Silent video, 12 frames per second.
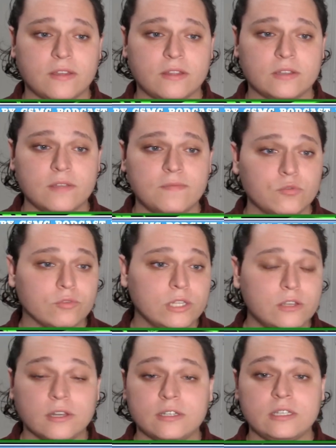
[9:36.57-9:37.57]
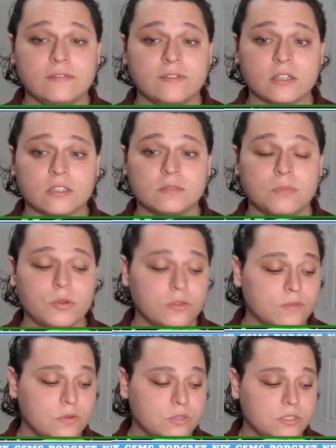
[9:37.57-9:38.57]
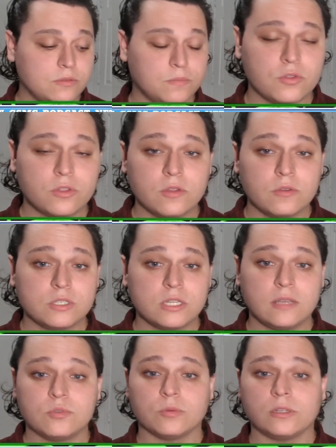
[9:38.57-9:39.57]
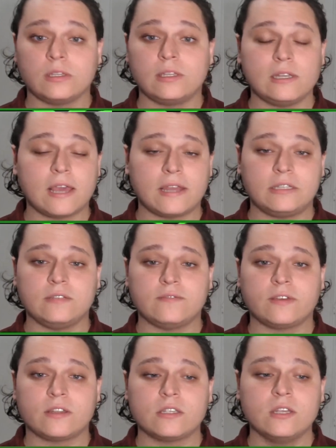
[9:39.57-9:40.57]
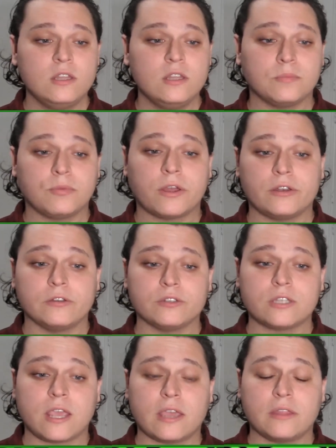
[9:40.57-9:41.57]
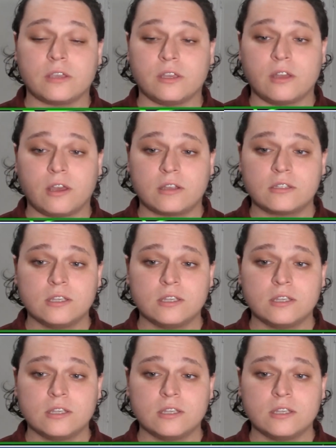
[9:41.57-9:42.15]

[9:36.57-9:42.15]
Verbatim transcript: They've been really good at defense. Both of those both of those teams were elite at defense, the Predators and the Canucks,